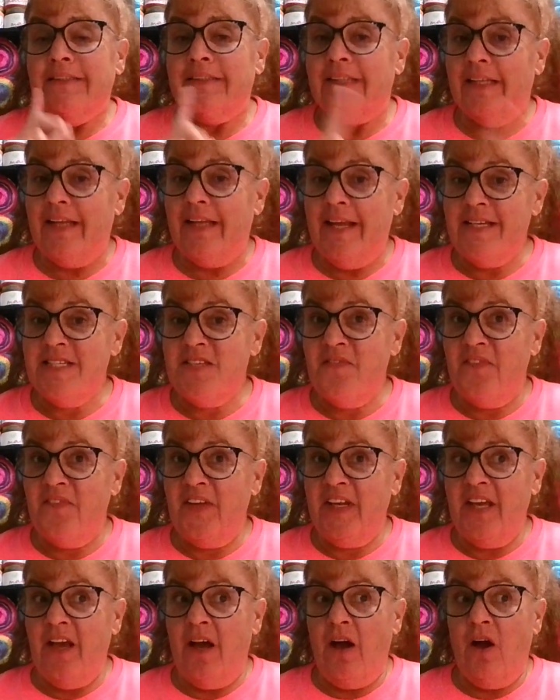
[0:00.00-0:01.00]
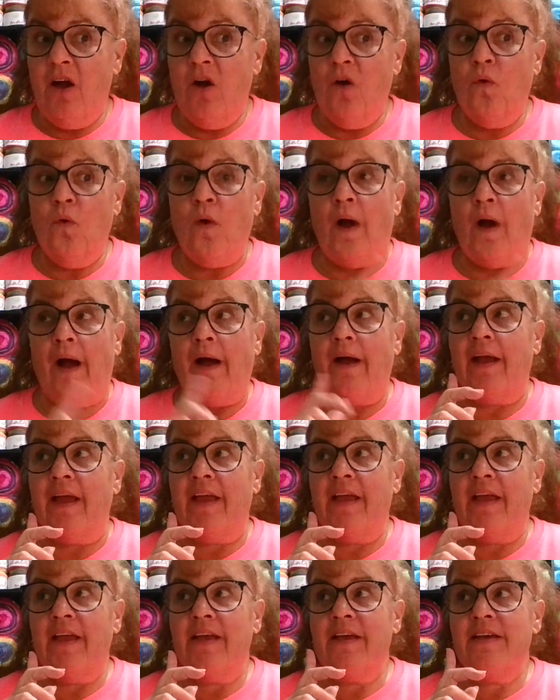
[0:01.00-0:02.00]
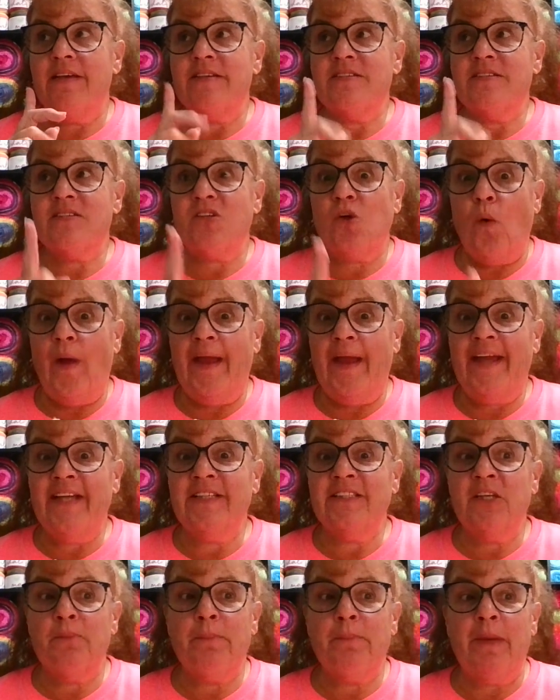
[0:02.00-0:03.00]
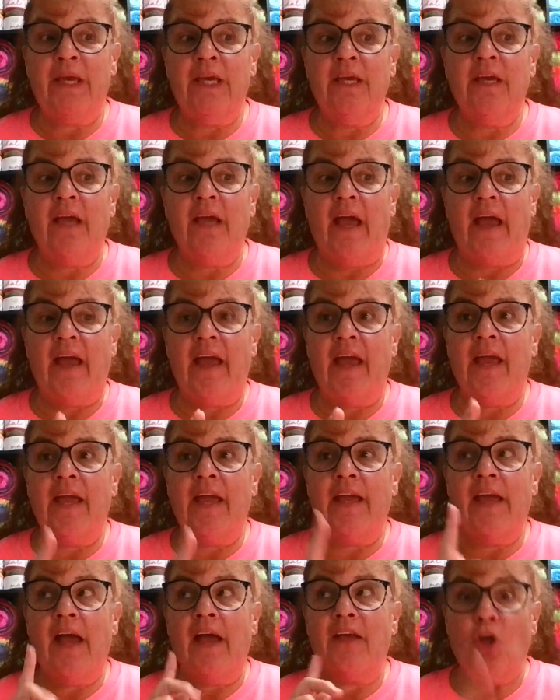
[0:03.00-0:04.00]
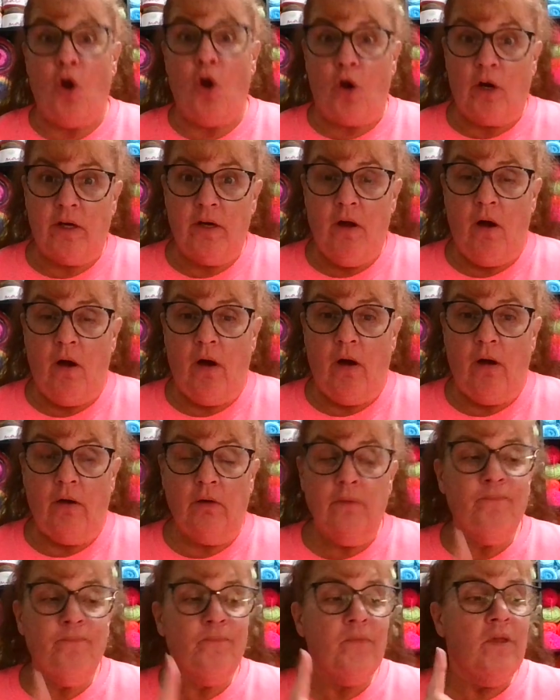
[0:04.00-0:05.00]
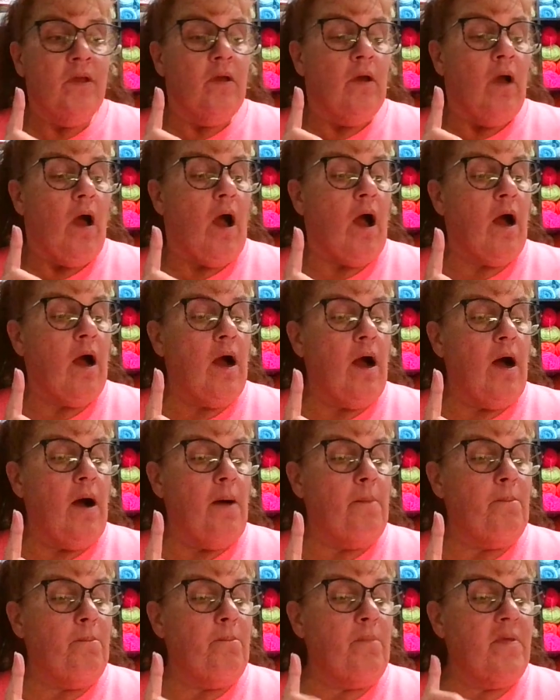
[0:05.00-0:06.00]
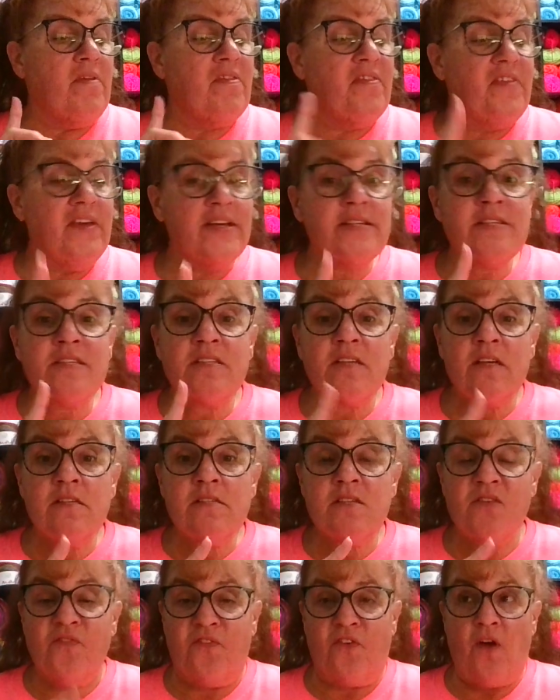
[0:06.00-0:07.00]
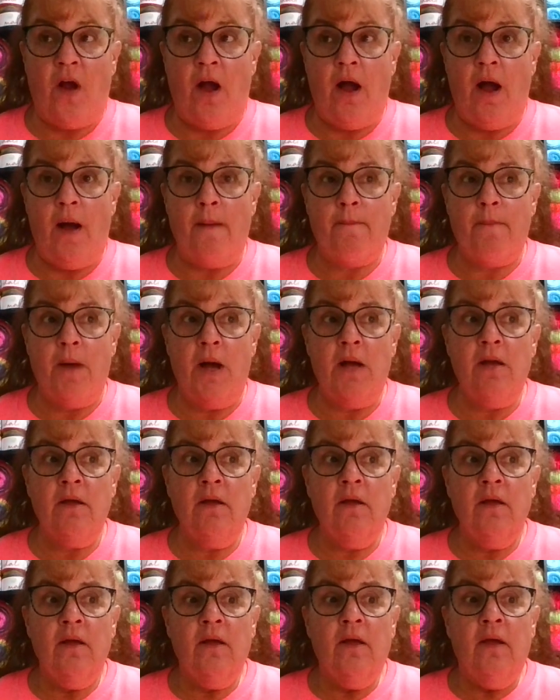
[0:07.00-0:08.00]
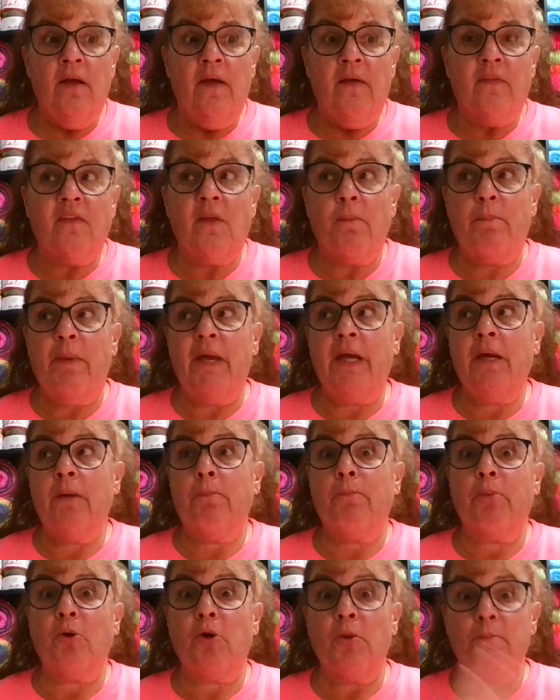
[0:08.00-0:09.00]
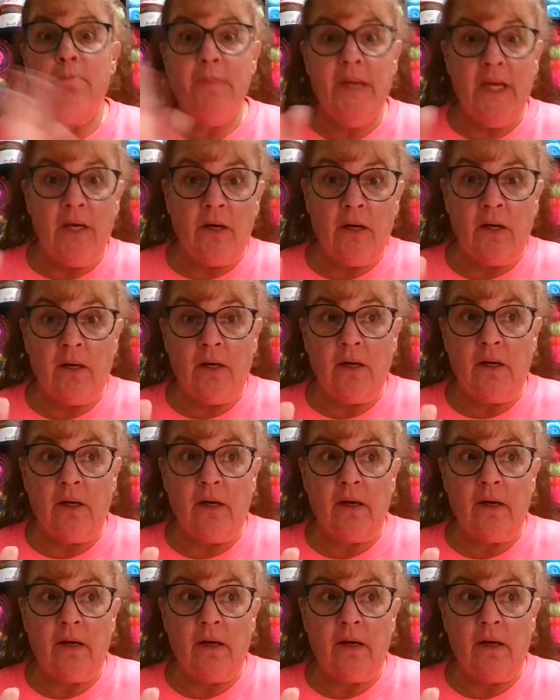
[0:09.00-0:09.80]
today's video is going to be a yarn haul. This is from the big premiere